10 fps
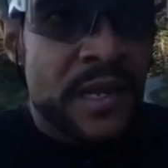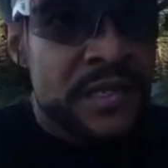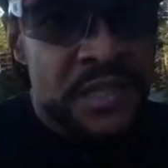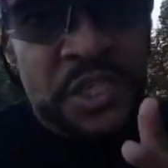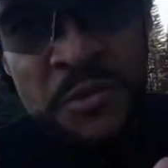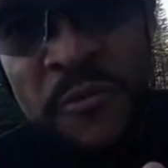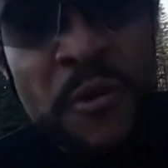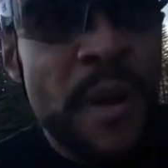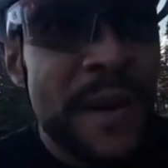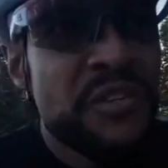So just before
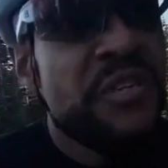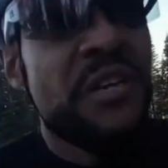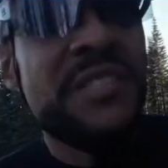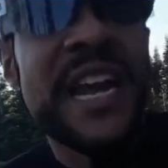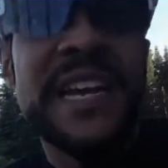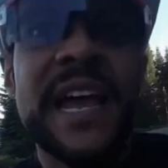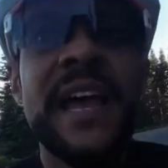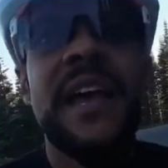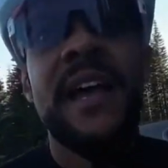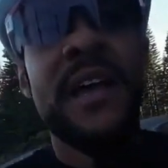my battery goes dead,
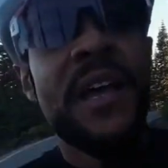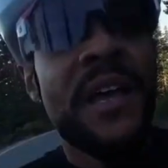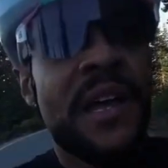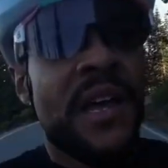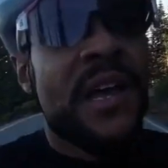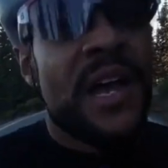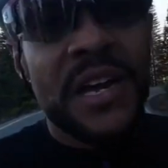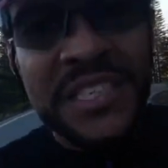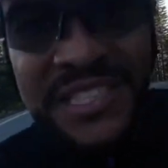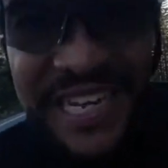I'd
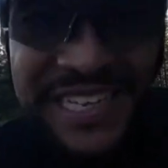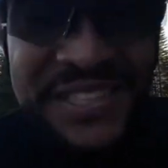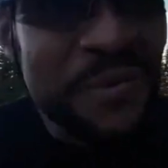like to take this